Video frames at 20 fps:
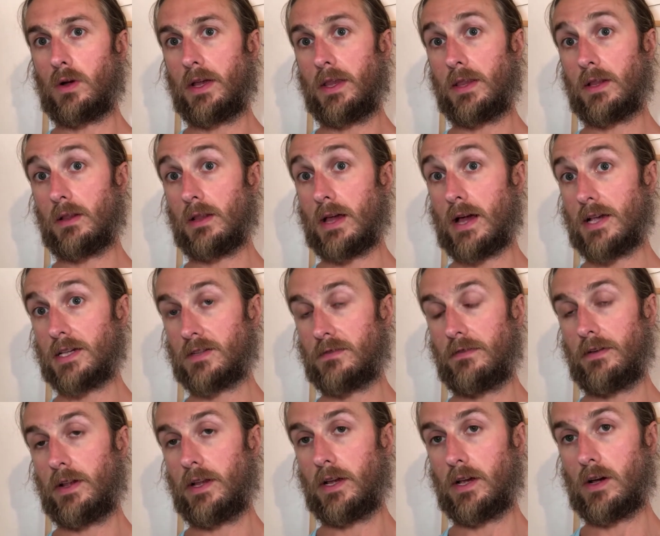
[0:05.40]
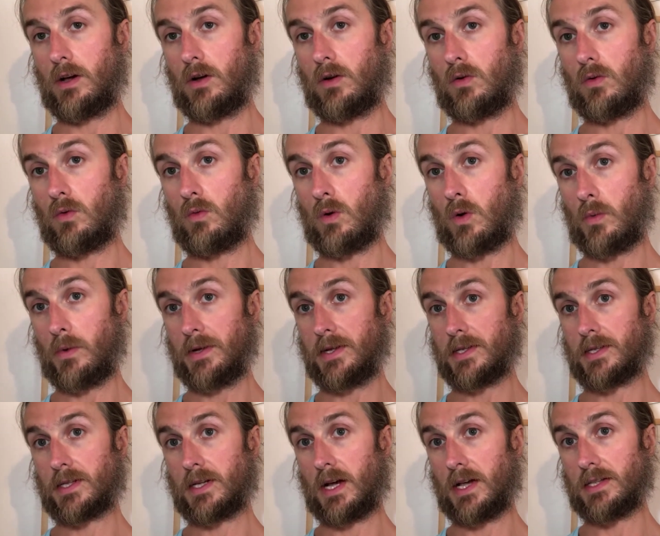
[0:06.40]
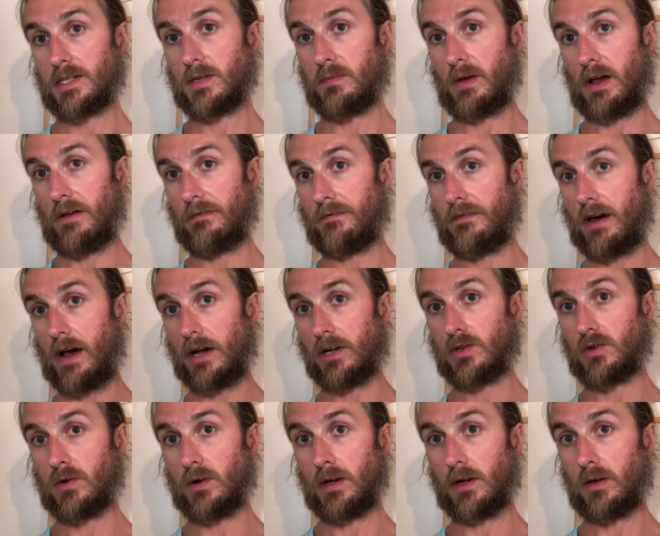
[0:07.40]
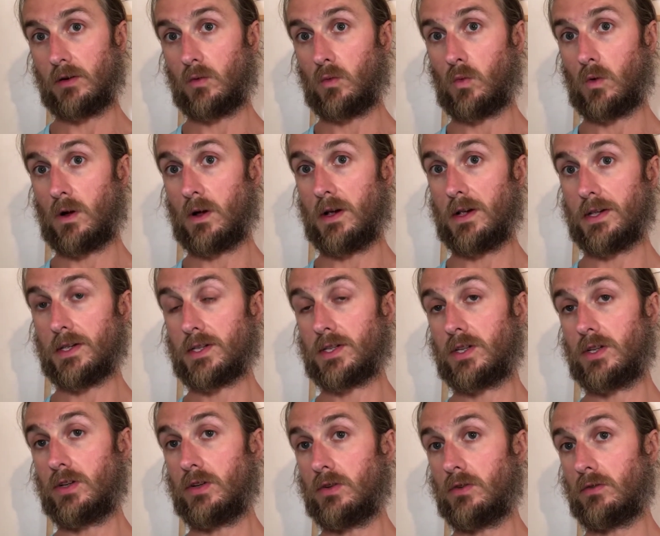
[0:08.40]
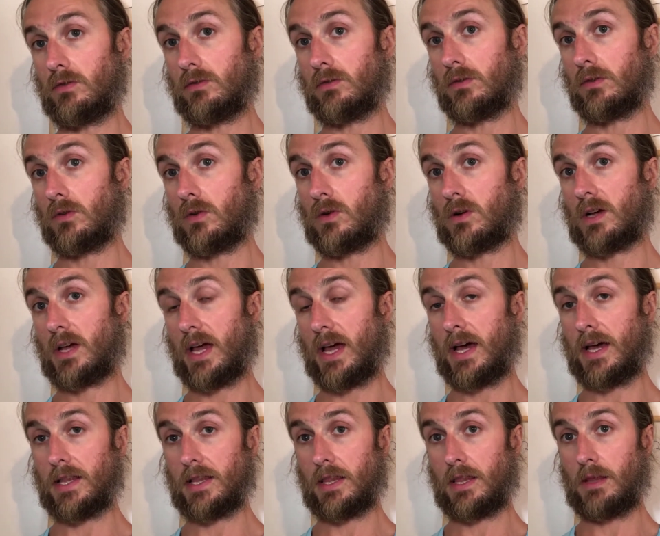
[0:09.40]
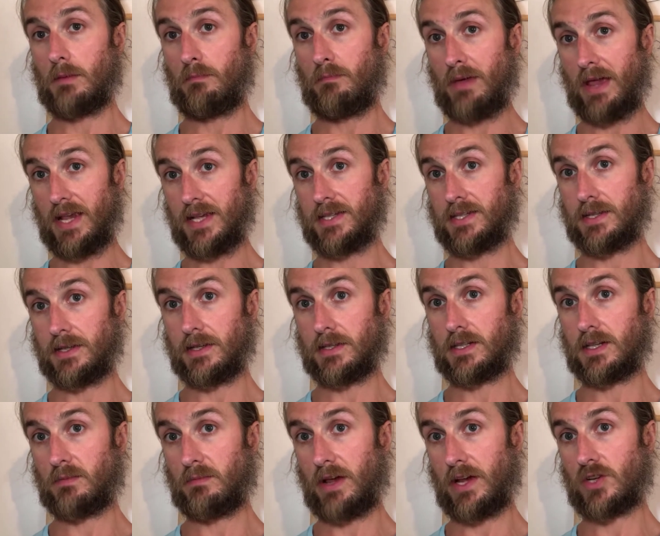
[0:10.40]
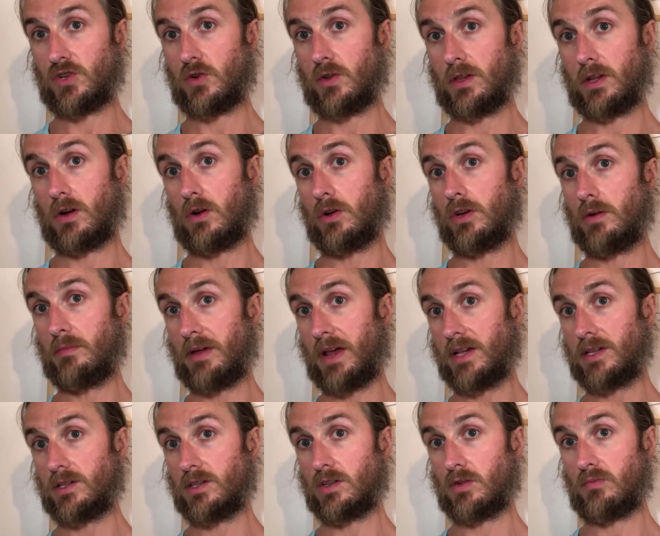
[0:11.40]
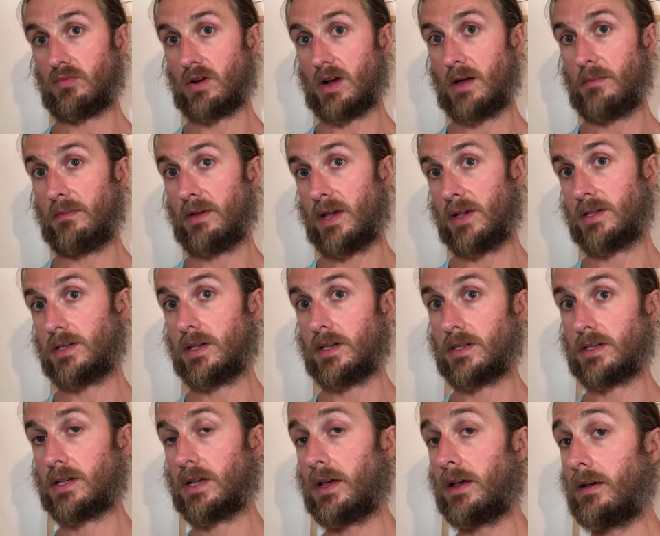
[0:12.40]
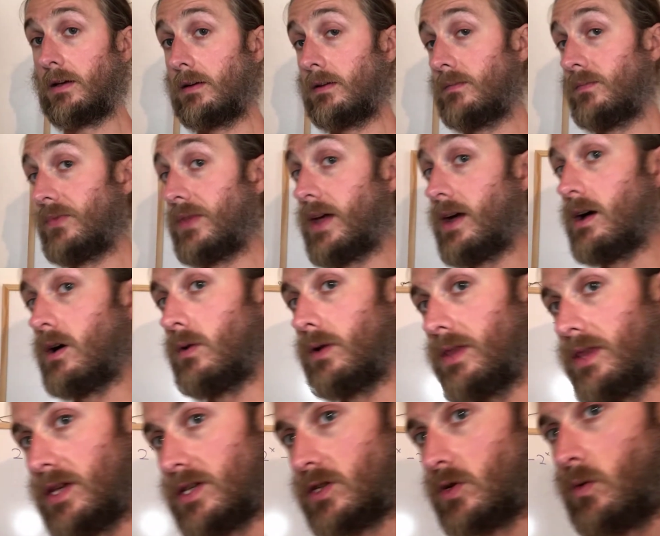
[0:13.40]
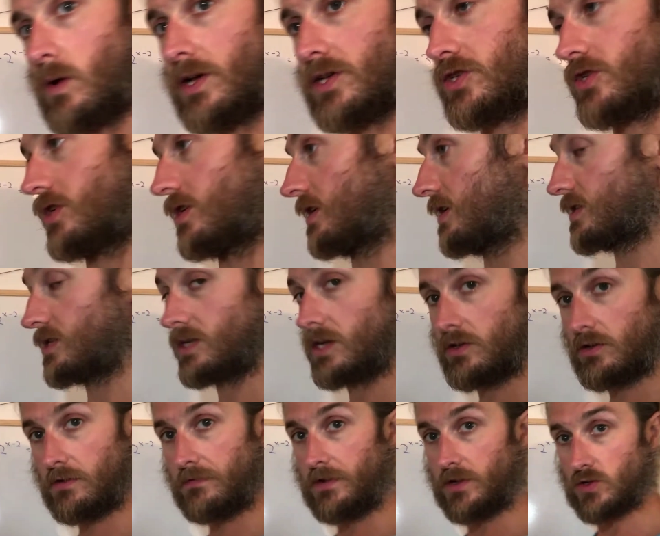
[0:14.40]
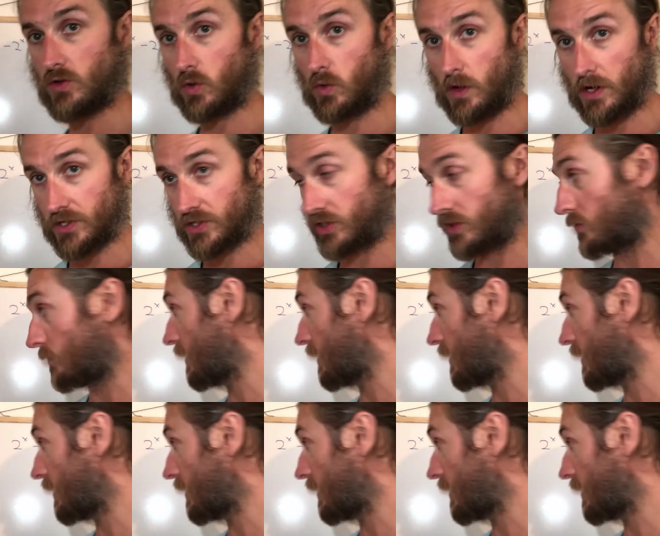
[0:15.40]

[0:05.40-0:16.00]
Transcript: in the last video, what we discussed about factoring was to look at the bases and make sure that all your bases are prime bases. Now, in this question, it's another official question,